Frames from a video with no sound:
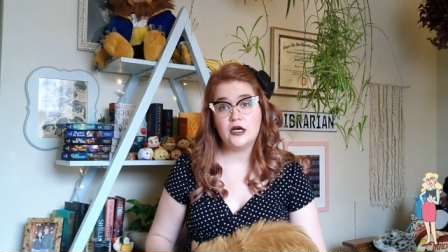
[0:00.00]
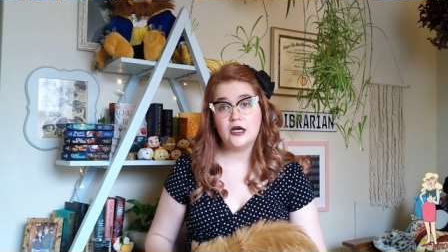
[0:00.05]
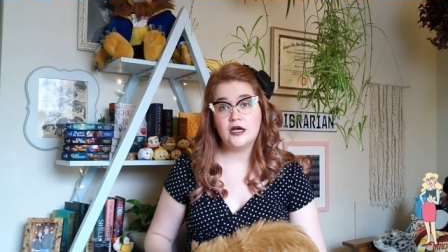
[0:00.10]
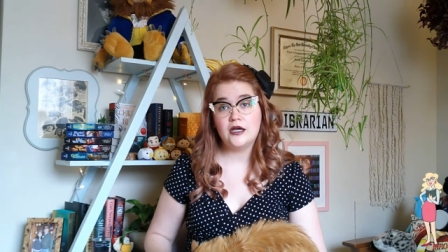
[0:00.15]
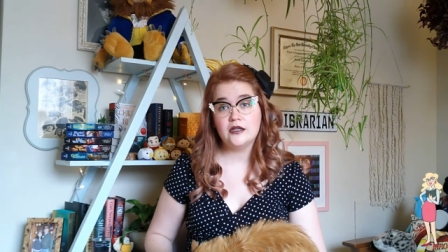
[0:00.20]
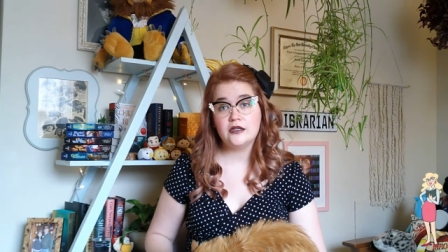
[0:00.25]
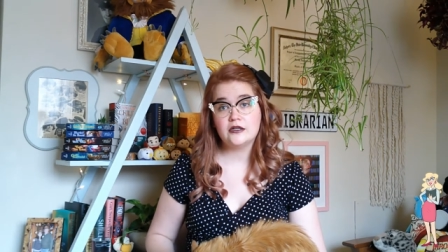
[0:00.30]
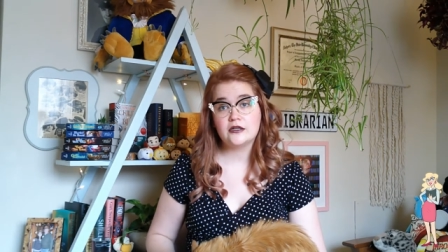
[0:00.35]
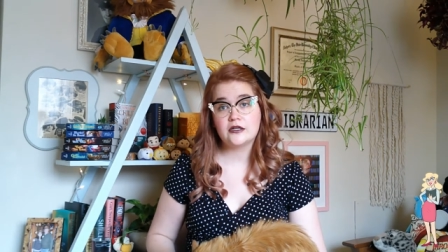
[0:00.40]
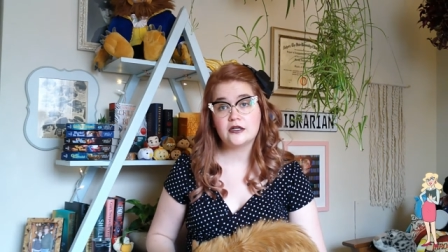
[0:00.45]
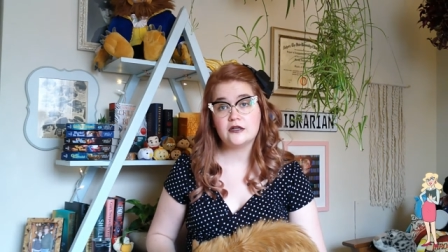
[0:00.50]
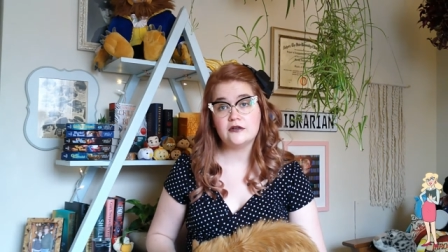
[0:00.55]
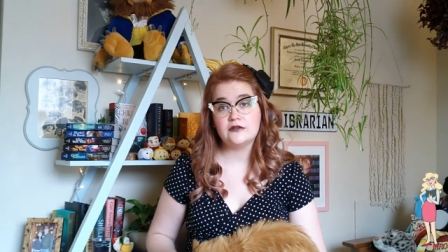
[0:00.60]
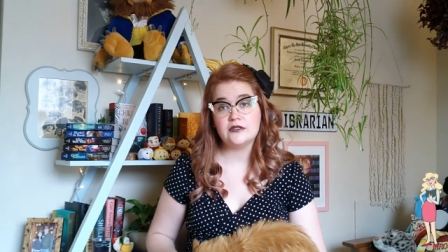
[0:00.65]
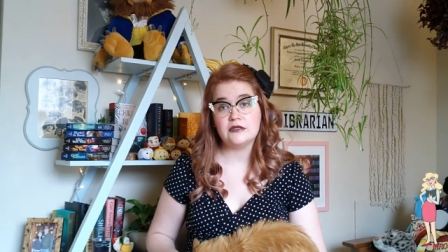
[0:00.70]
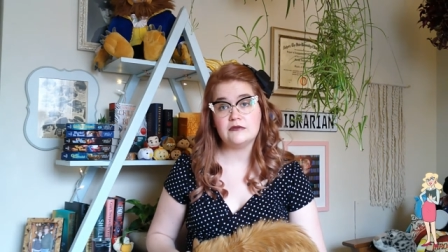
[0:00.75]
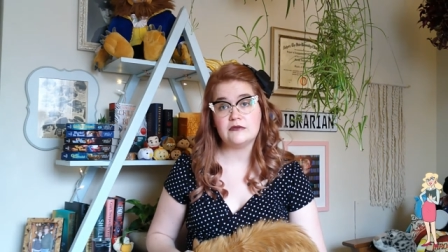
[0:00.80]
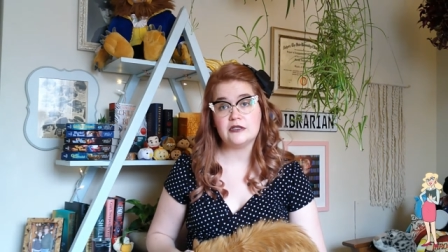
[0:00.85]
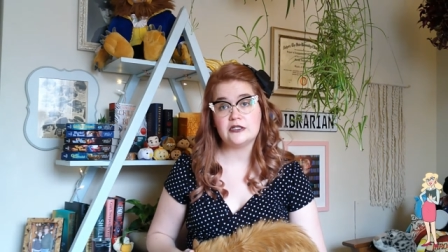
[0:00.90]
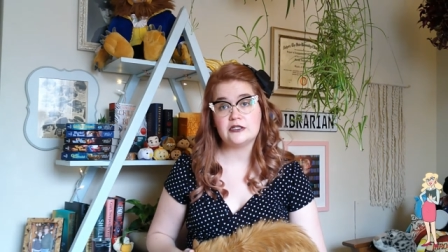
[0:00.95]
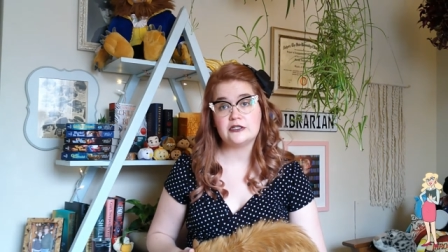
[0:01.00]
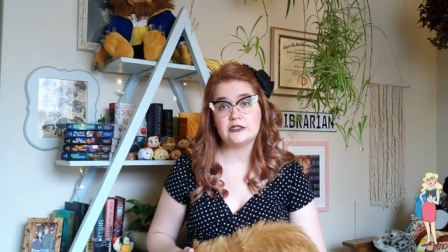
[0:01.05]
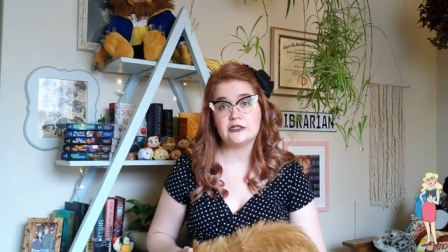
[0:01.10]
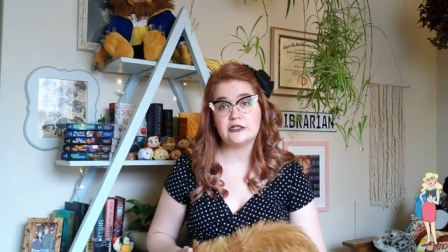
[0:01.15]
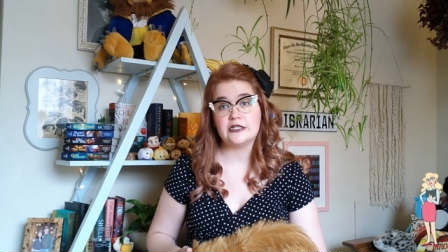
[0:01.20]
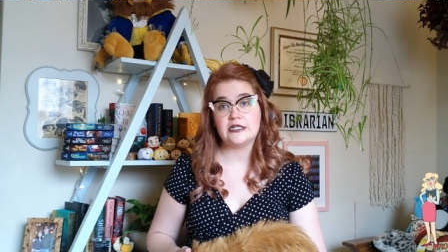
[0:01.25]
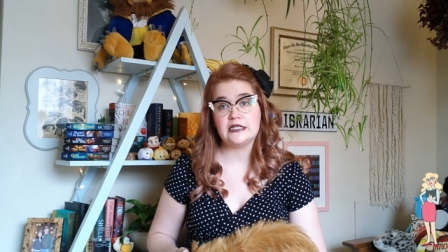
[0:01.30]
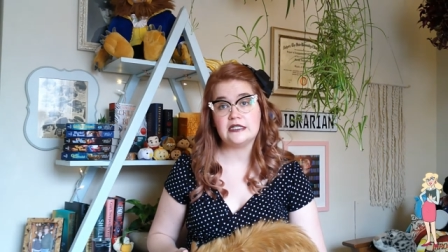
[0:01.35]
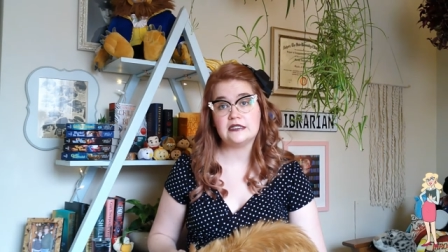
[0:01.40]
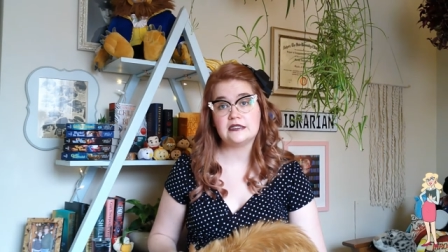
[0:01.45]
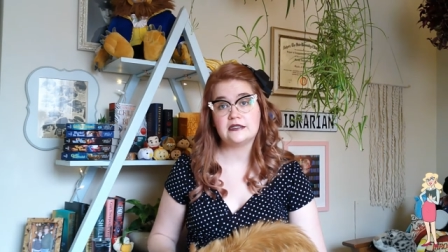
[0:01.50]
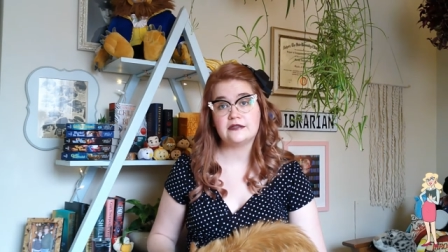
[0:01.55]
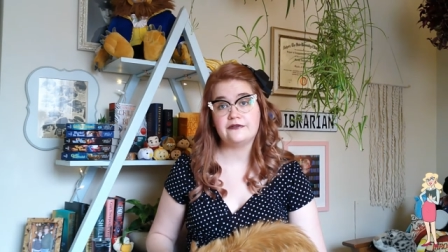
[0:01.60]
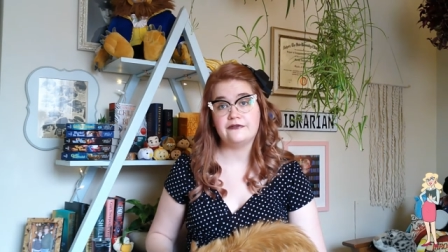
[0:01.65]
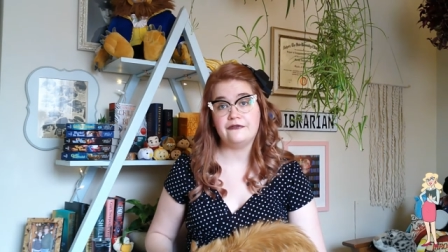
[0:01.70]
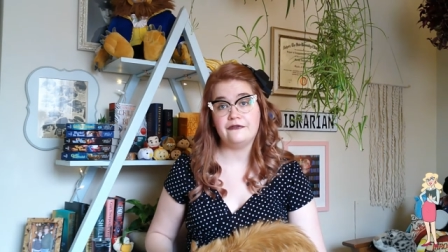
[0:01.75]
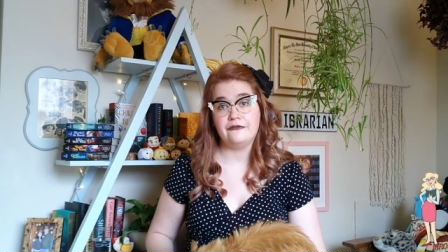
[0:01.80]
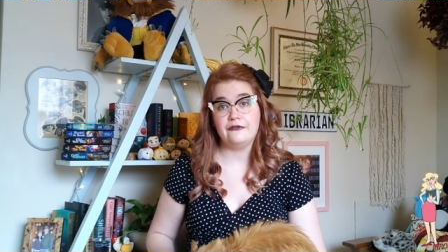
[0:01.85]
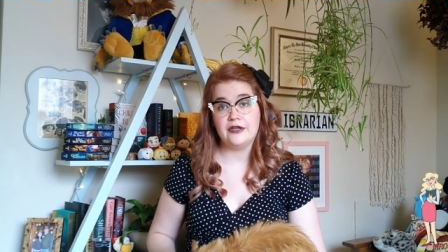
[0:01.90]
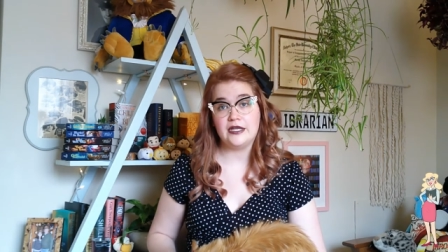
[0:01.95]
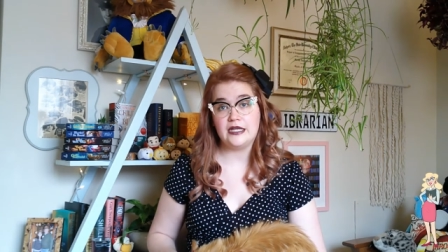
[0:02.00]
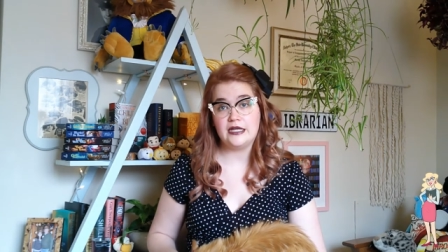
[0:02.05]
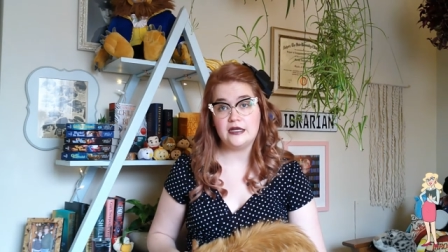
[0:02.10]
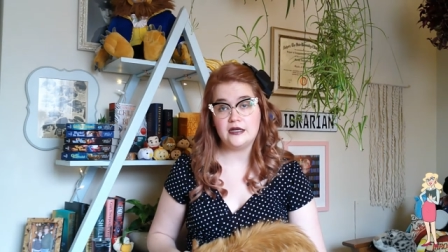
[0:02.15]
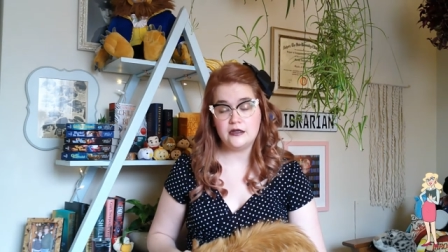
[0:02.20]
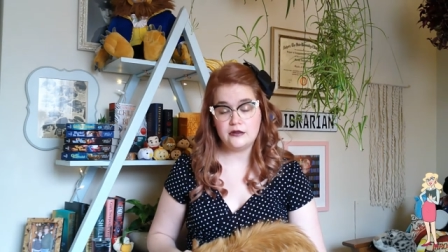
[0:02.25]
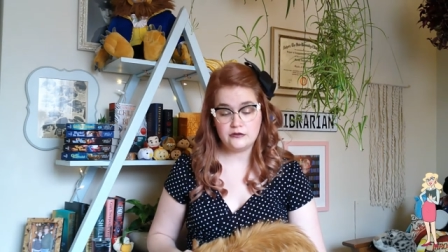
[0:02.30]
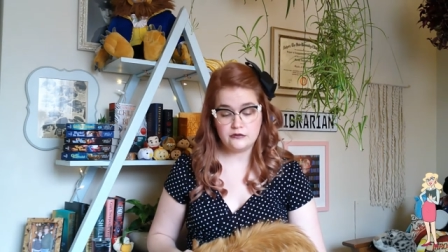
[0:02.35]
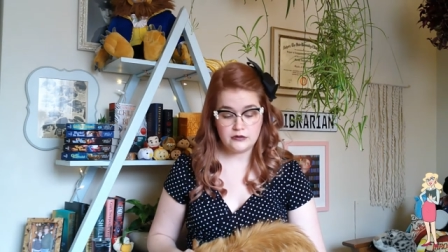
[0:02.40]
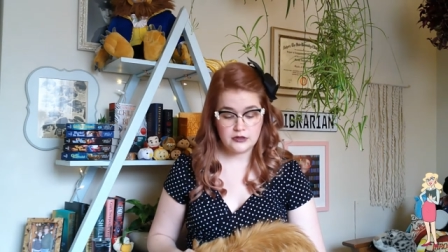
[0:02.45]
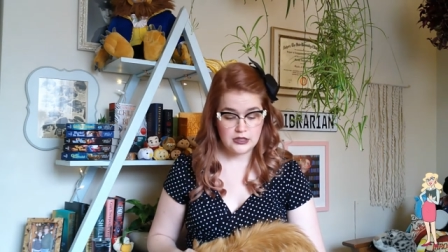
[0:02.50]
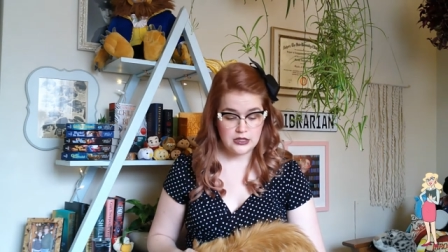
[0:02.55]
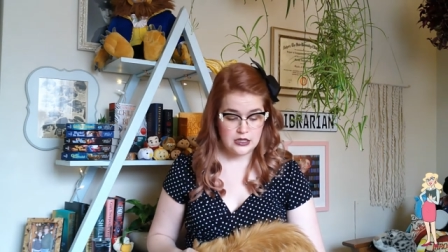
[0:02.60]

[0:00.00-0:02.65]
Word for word: other Cozy Mysteries video,